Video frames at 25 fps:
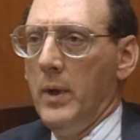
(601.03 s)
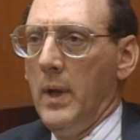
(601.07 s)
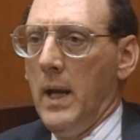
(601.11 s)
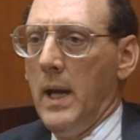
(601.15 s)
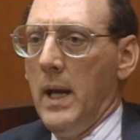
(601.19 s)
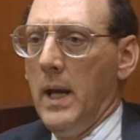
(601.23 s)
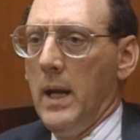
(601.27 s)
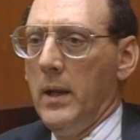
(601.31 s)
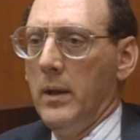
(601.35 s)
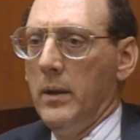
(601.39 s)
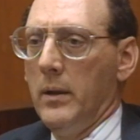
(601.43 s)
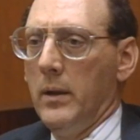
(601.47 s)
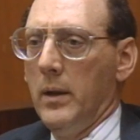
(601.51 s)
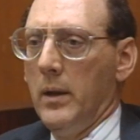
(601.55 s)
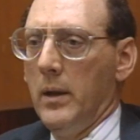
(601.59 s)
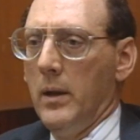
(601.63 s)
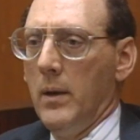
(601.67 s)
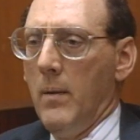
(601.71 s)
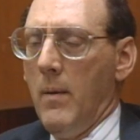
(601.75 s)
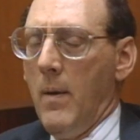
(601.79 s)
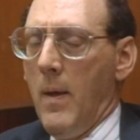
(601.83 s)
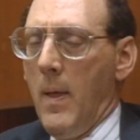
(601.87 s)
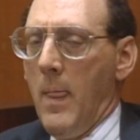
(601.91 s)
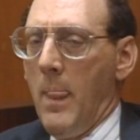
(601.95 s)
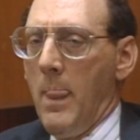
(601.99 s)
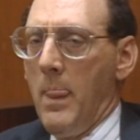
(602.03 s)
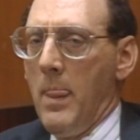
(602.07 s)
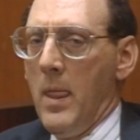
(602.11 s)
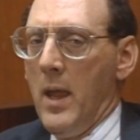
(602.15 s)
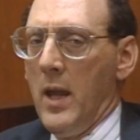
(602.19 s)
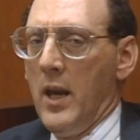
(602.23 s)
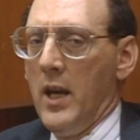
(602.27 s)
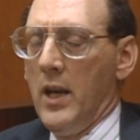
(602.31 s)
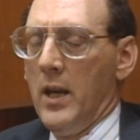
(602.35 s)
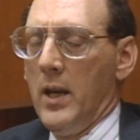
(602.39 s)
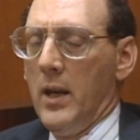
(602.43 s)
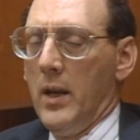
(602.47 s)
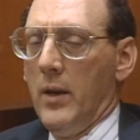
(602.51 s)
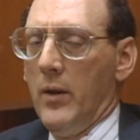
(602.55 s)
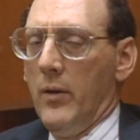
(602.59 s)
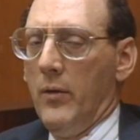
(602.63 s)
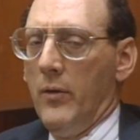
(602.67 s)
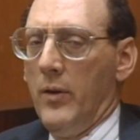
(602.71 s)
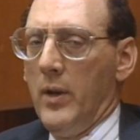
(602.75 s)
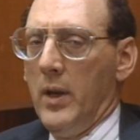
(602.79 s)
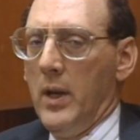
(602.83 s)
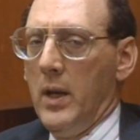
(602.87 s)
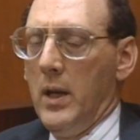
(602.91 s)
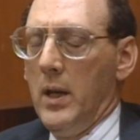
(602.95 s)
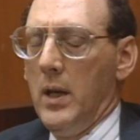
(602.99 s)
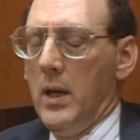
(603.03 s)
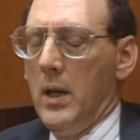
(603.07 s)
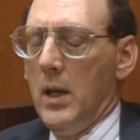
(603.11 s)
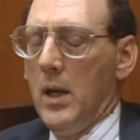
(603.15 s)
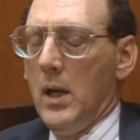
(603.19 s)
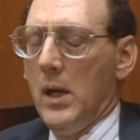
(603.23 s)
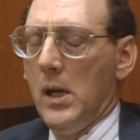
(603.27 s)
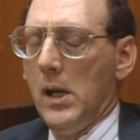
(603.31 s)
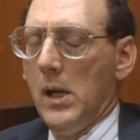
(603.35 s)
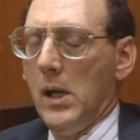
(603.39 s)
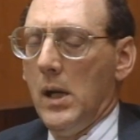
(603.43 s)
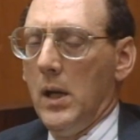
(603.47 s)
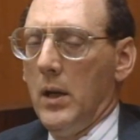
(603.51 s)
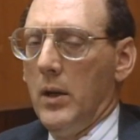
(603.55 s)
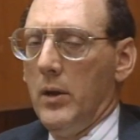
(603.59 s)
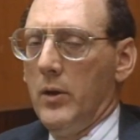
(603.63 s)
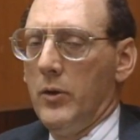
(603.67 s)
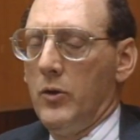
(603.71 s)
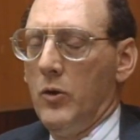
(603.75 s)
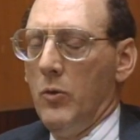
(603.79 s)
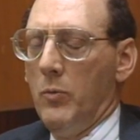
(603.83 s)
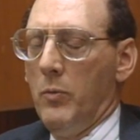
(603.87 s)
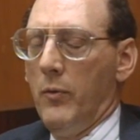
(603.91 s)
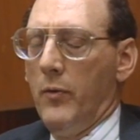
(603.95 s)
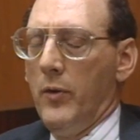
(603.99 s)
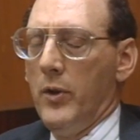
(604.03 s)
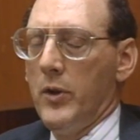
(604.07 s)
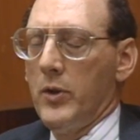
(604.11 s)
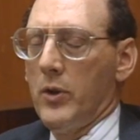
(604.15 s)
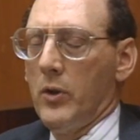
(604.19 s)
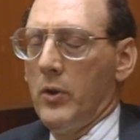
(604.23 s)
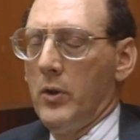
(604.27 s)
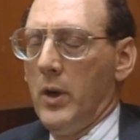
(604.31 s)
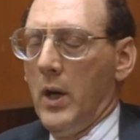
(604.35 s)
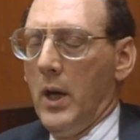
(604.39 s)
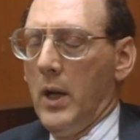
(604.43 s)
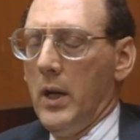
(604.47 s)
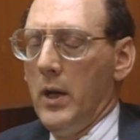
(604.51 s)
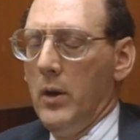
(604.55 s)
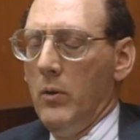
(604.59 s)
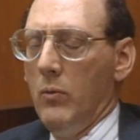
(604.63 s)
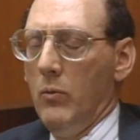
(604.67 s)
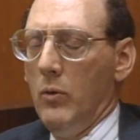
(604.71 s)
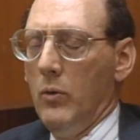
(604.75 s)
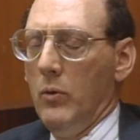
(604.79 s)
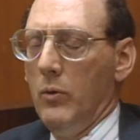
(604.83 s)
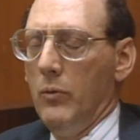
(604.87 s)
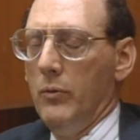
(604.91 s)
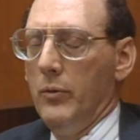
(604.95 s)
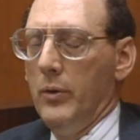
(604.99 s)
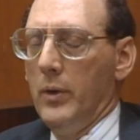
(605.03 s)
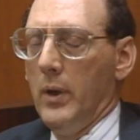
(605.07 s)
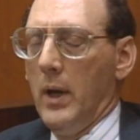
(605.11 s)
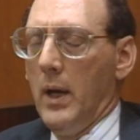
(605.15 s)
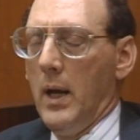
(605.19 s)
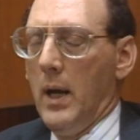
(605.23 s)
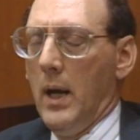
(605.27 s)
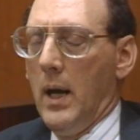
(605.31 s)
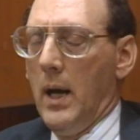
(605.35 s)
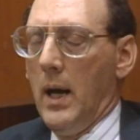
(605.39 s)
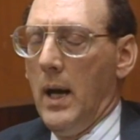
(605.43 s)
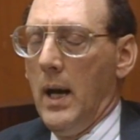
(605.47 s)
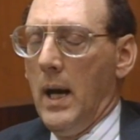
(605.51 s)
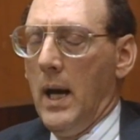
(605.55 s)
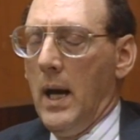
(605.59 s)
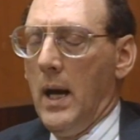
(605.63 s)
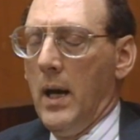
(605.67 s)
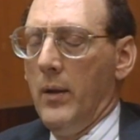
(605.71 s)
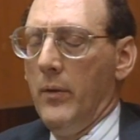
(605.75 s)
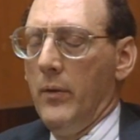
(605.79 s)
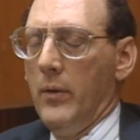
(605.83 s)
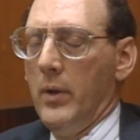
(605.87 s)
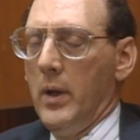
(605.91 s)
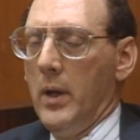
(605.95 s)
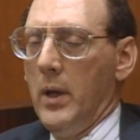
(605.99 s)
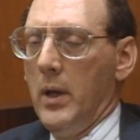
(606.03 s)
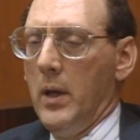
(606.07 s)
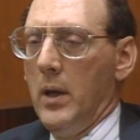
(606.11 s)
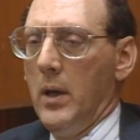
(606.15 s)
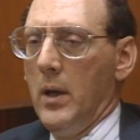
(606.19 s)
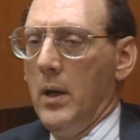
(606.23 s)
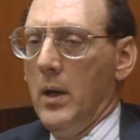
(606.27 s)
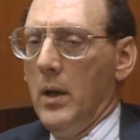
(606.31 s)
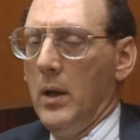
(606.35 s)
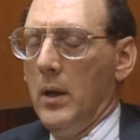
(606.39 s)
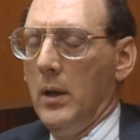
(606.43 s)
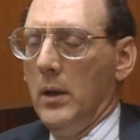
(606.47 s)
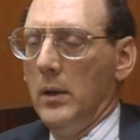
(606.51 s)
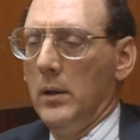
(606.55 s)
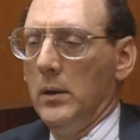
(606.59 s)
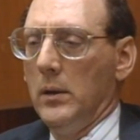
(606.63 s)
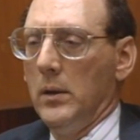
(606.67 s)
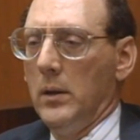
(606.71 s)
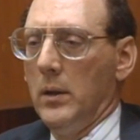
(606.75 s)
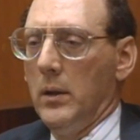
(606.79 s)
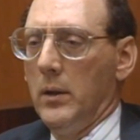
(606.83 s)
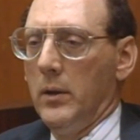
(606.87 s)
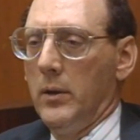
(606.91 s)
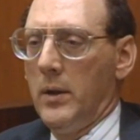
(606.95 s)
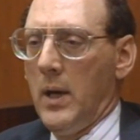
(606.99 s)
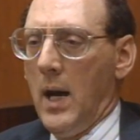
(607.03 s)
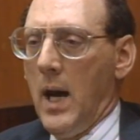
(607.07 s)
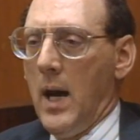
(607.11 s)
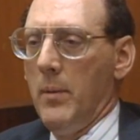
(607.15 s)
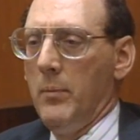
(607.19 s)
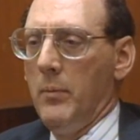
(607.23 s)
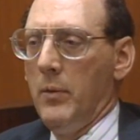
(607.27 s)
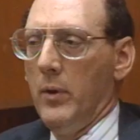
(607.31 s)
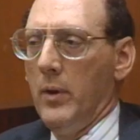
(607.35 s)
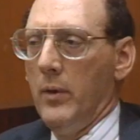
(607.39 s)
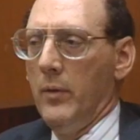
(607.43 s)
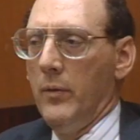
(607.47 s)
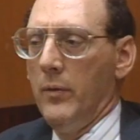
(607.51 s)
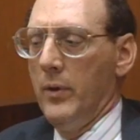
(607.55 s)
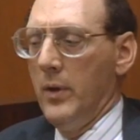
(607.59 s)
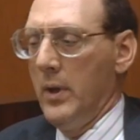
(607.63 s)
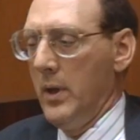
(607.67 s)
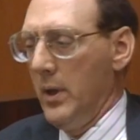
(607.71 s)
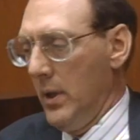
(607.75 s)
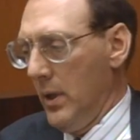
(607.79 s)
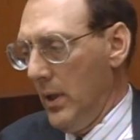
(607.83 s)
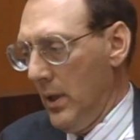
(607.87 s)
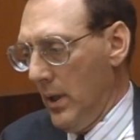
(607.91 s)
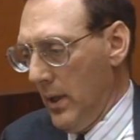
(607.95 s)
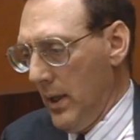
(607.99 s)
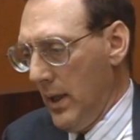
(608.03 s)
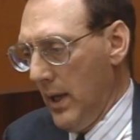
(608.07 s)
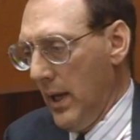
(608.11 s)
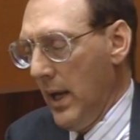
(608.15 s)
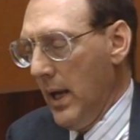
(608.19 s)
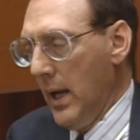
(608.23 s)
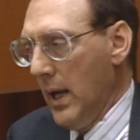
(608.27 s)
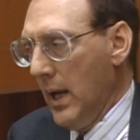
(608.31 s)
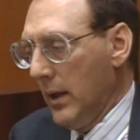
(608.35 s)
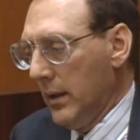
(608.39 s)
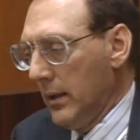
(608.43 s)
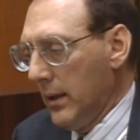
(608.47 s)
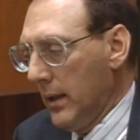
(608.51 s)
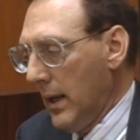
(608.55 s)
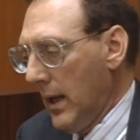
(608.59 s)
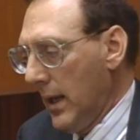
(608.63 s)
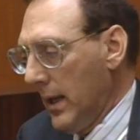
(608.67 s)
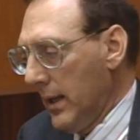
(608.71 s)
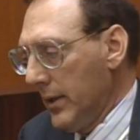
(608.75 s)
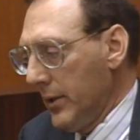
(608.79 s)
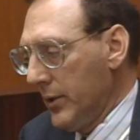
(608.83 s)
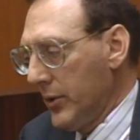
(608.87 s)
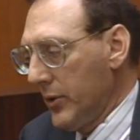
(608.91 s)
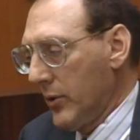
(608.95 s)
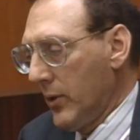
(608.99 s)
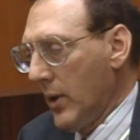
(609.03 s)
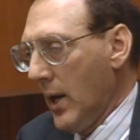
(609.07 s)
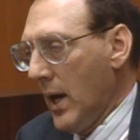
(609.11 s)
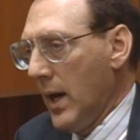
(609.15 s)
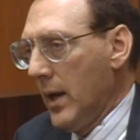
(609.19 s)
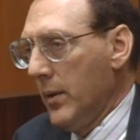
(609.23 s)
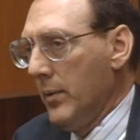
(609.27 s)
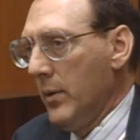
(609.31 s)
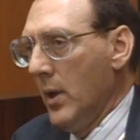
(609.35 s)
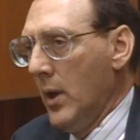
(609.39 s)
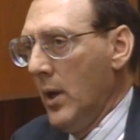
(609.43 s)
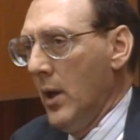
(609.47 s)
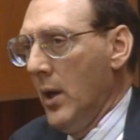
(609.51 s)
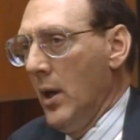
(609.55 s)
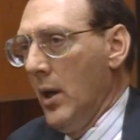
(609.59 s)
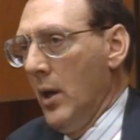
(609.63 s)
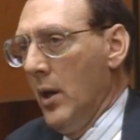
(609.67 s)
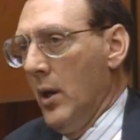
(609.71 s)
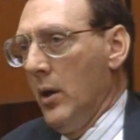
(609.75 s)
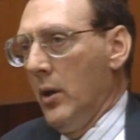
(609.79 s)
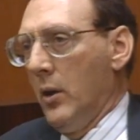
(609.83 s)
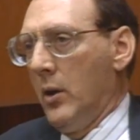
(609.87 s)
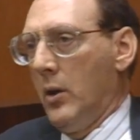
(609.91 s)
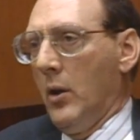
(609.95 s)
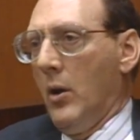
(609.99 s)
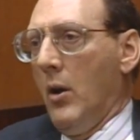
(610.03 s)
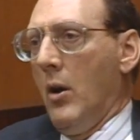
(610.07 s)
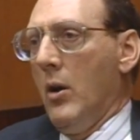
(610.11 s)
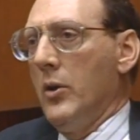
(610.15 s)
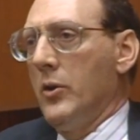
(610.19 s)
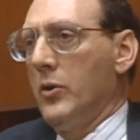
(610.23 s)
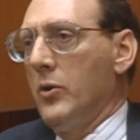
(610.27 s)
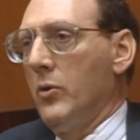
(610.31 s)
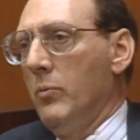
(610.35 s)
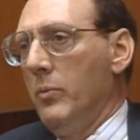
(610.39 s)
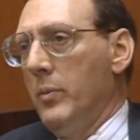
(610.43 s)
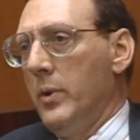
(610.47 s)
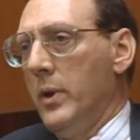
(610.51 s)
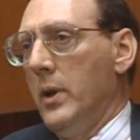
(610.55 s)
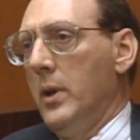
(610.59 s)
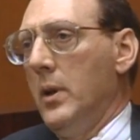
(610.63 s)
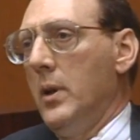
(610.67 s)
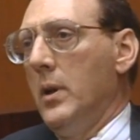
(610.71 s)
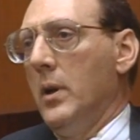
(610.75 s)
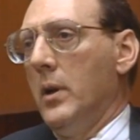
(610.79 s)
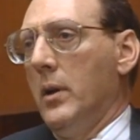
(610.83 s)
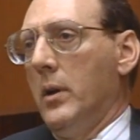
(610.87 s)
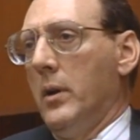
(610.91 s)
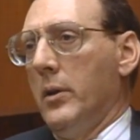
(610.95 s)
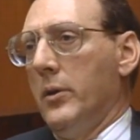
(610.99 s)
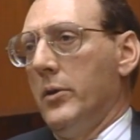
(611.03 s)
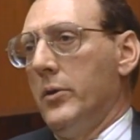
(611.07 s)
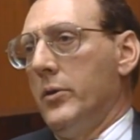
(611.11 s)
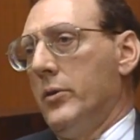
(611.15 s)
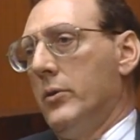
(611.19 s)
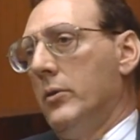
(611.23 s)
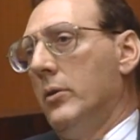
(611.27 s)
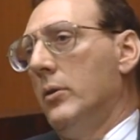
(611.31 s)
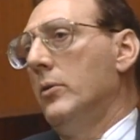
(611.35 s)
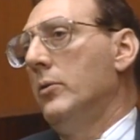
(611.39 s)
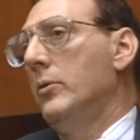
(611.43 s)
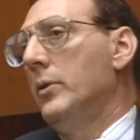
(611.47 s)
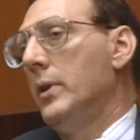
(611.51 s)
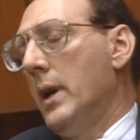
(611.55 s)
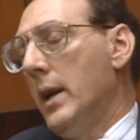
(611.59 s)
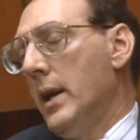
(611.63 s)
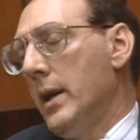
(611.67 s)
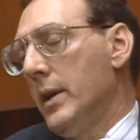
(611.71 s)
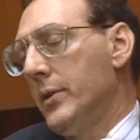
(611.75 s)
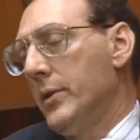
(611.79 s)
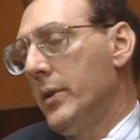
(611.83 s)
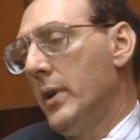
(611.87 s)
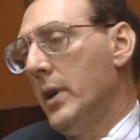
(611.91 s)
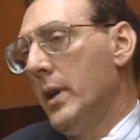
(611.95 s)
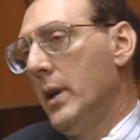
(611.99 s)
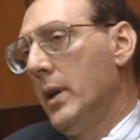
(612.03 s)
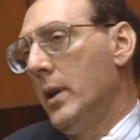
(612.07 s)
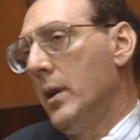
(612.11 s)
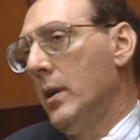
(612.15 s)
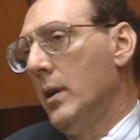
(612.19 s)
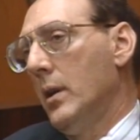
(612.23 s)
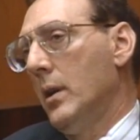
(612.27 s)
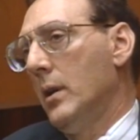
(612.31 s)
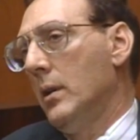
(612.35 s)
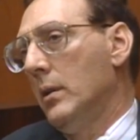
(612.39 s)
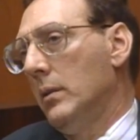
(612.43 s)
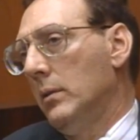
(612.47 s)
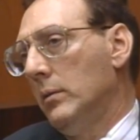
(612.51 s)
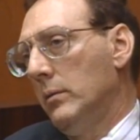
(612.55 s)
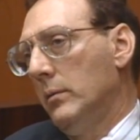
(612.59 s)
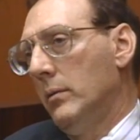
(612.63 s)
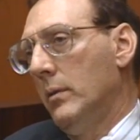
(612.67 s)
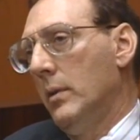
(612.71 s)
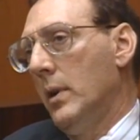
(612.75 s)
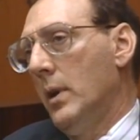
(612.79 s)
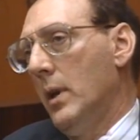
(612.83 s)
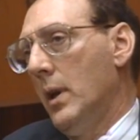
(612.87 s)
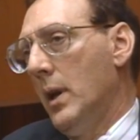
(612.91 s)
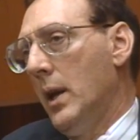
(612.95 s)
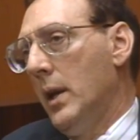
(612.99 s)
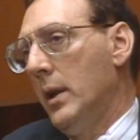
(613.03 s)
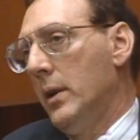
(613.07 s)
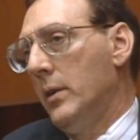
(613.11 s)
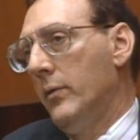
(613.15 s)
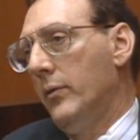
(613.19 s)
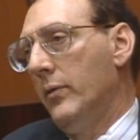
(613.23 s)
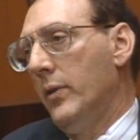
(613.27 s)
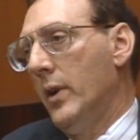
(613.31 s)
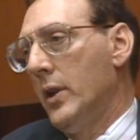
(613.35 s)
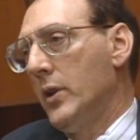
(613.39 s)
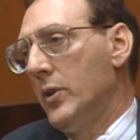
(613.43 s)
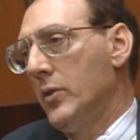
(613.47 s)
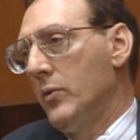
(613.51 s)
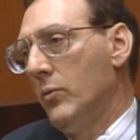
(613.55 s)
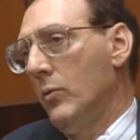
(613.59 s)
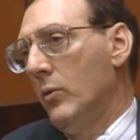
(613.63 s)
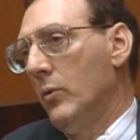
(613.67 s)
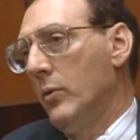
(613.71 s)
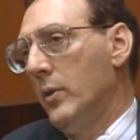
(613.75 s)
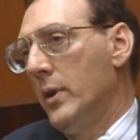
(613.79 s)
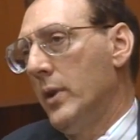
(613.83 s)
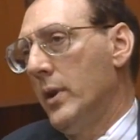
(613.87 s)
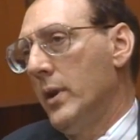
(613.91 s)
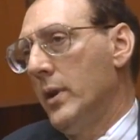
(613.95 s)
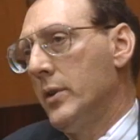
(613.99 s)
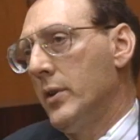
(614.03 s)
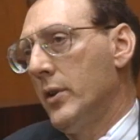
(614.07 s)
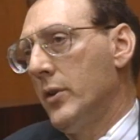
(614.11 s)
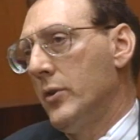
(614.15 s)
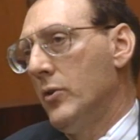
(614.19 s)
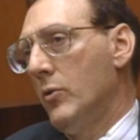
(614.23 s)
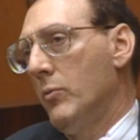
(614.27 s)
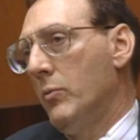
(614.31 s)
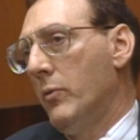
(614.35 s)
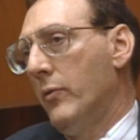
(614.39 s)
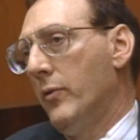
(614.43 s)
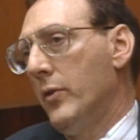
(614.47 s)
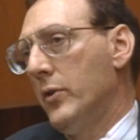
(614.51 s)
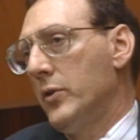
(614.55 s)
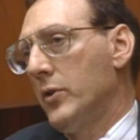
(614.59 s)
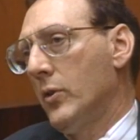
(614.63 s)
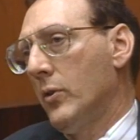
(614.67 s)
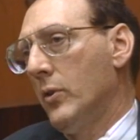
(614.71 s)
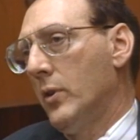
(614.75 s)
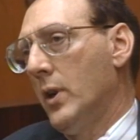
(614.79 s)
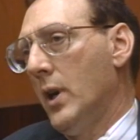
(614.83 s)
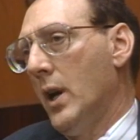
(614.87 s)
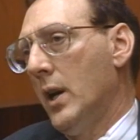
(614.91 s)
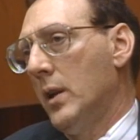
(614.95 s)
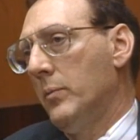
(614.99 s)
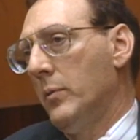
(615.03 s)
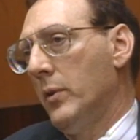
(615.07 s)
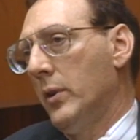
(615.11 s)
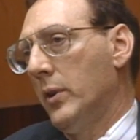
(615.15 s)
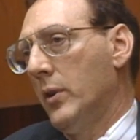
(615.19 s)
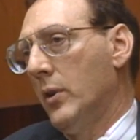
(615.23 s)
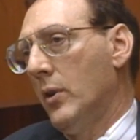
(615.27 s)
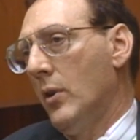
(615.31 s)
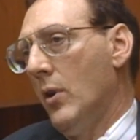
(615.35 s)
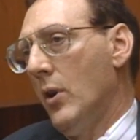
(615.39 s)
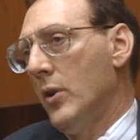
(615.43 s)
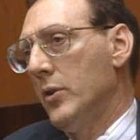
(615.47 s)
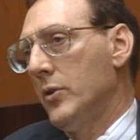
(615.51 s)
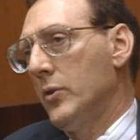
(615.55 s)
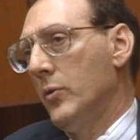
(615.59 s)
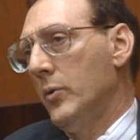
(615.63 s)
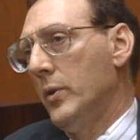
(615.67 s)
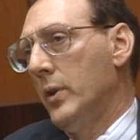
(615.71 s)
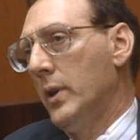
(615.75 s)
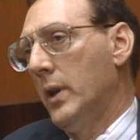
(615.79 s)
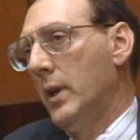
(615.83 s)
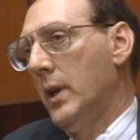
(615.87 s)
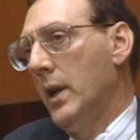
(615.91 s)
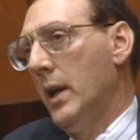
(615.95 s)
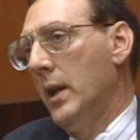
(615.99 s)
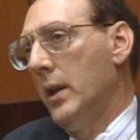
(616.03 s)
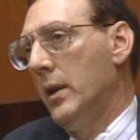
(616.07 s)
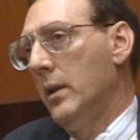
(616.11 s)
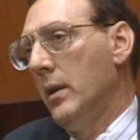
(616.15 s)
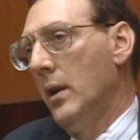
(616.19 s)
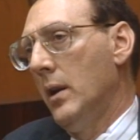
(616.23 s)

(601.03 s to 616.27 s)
and the superficial cutting wound on the top of the hand that I described could also be construed as a defense wound. It's a superficial cut, but could also indicate